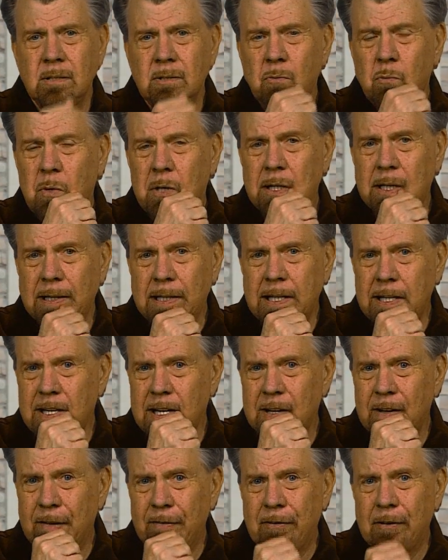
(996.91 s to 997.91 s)
We
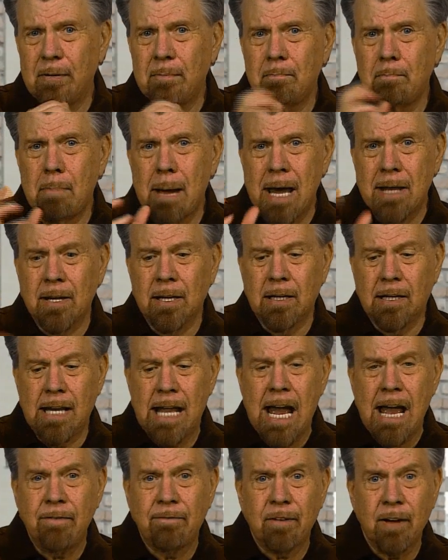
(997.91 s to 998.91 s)
live by the
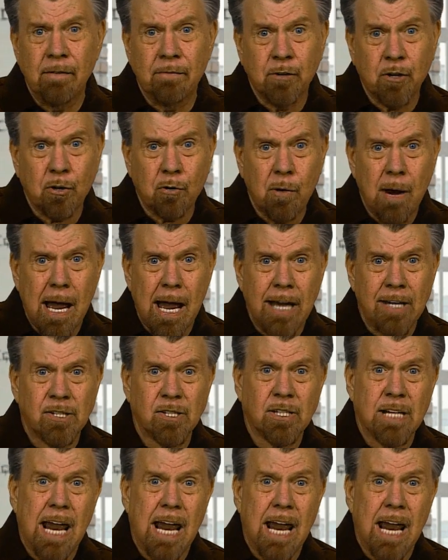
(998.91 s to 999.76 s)
life of Christ.